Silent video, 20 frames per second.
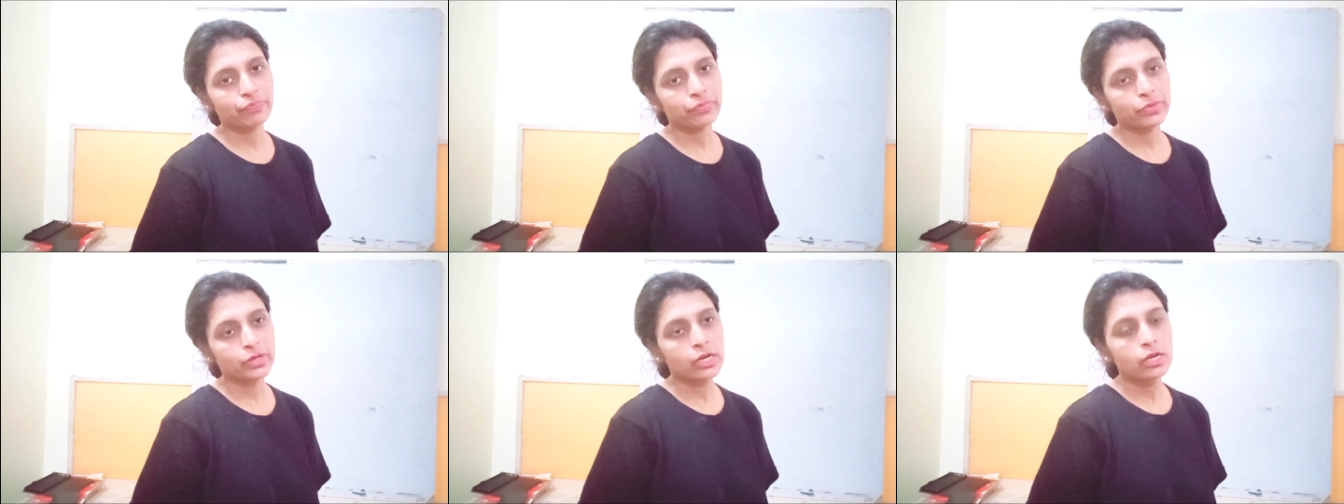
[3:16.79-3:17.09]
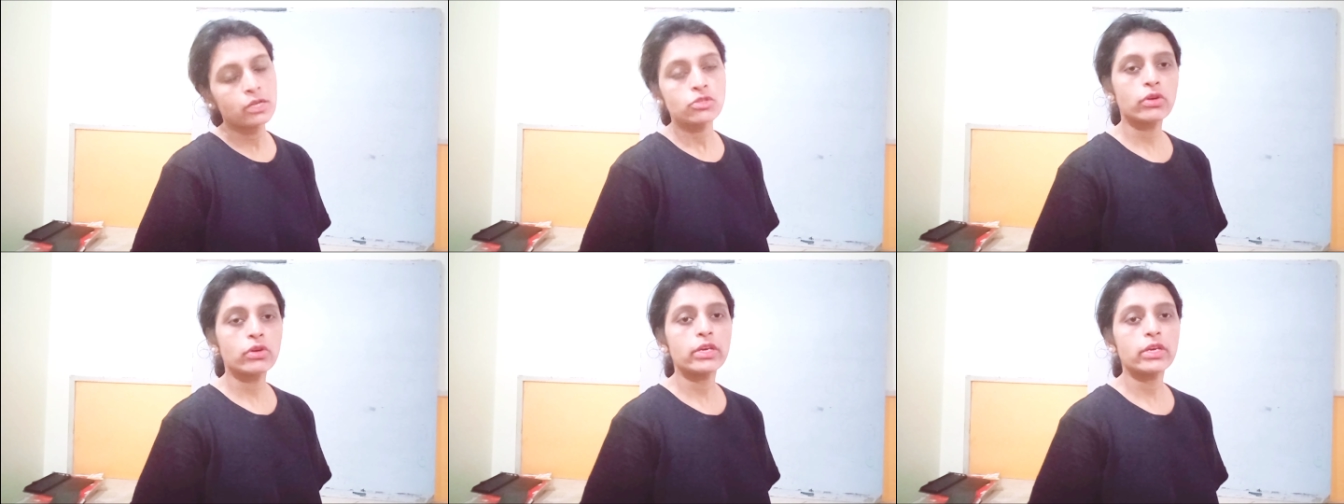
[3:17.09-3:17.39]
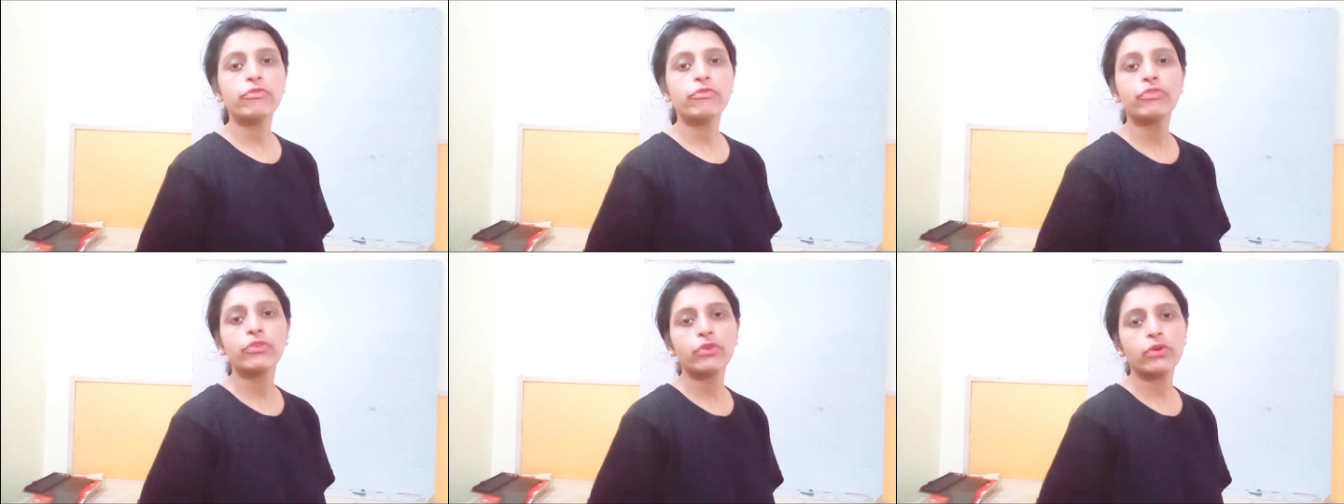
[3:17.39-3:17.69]
So if
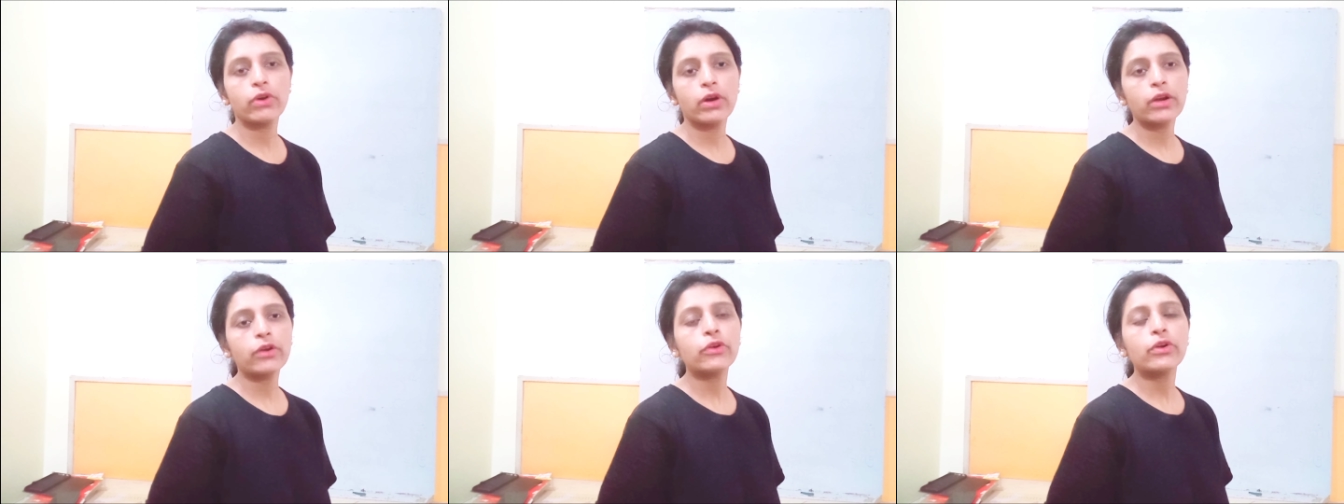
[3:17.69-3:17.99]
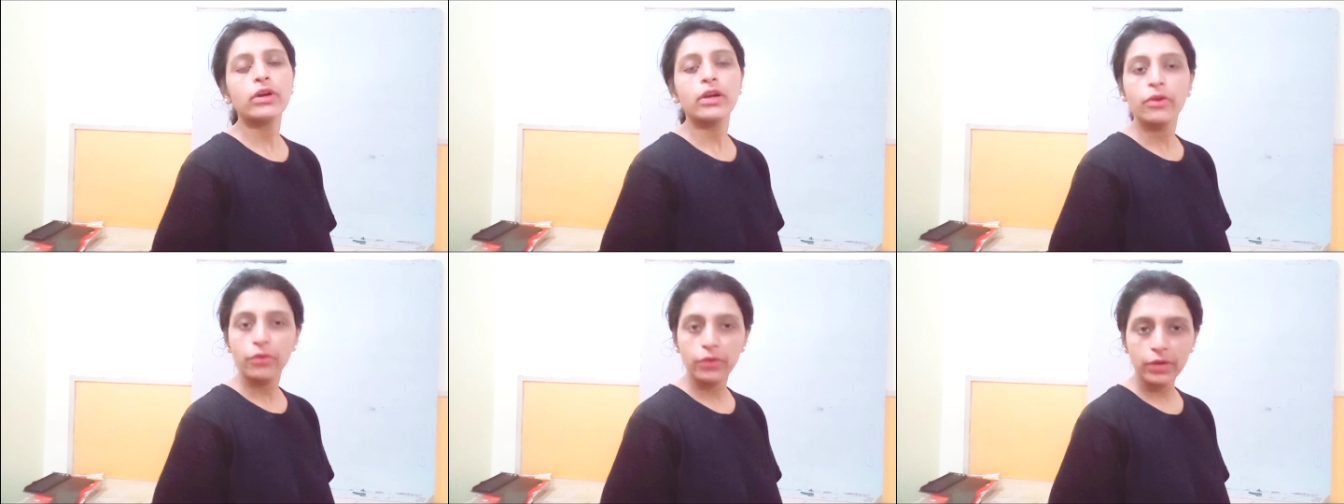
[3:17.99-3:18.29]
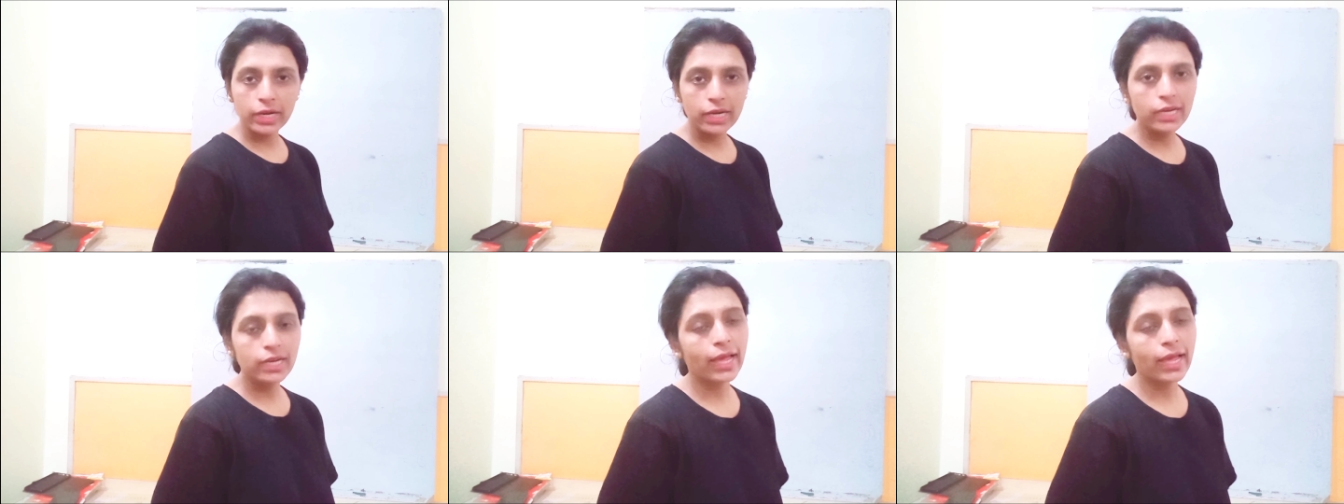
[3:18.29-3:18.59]
you are
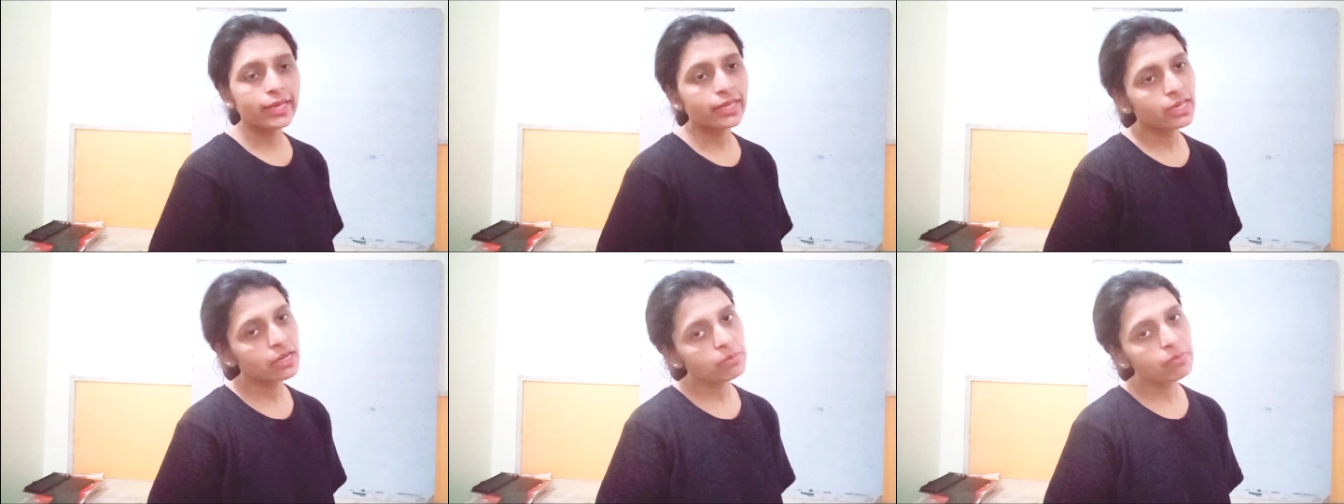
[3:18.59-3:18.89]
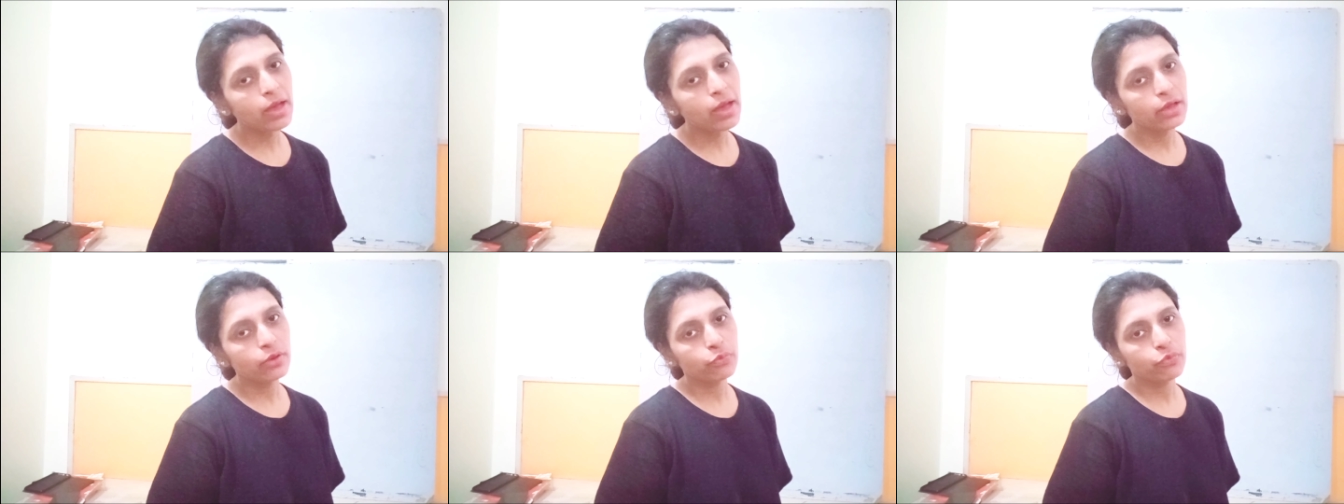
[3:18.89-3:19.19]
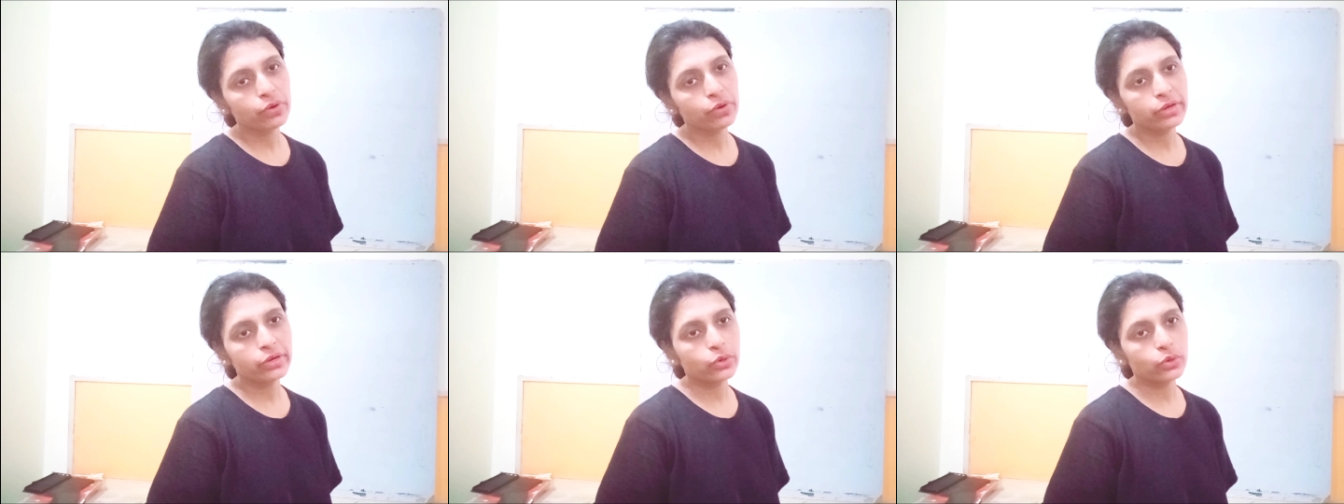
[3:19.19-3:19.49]
really liking my
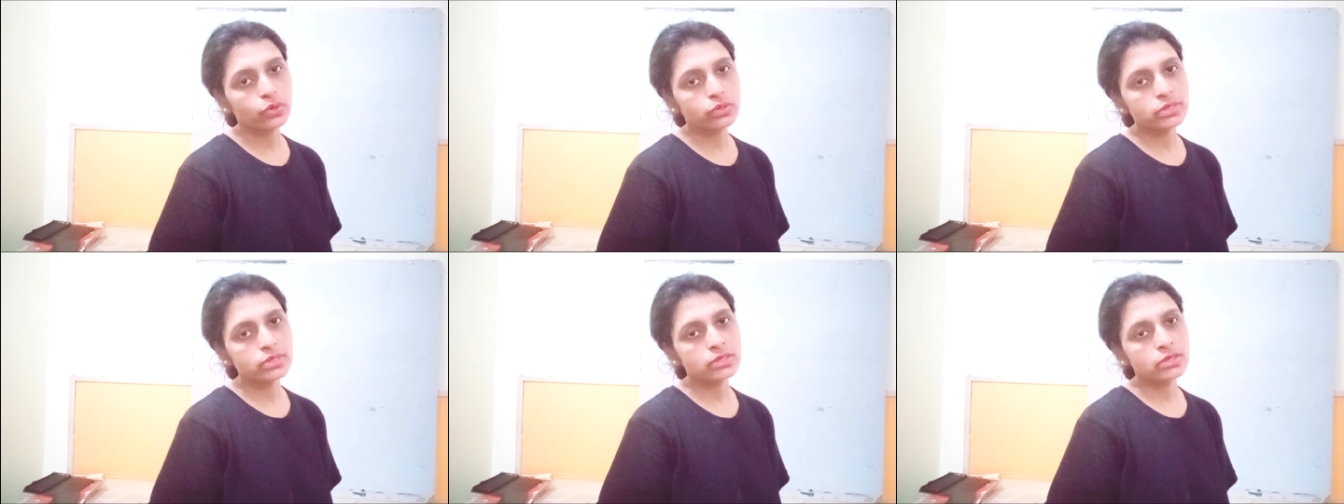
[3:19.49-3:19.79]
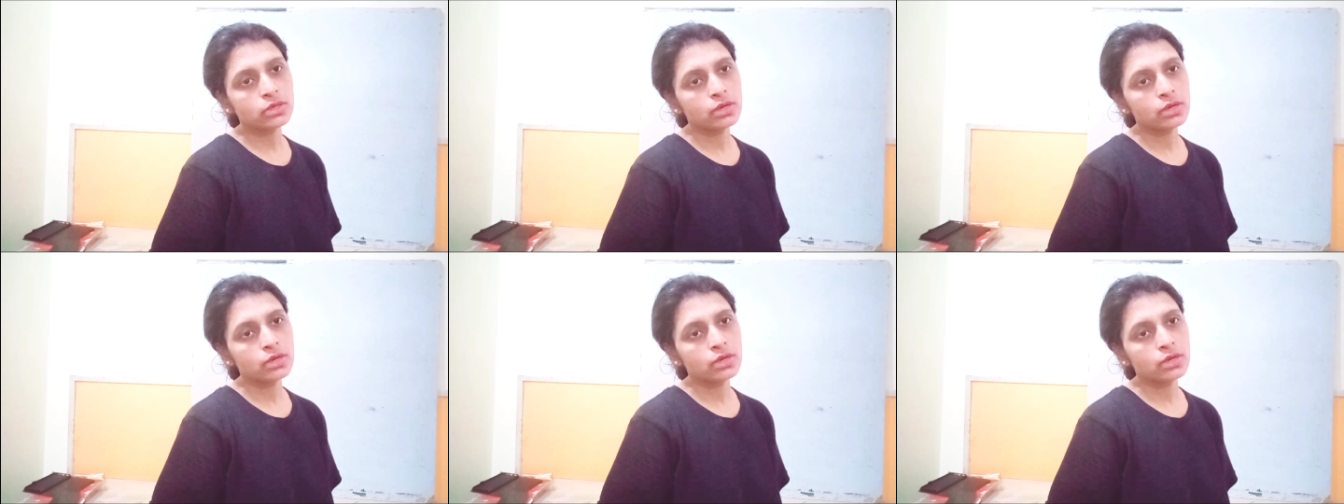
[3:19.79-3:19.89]
videos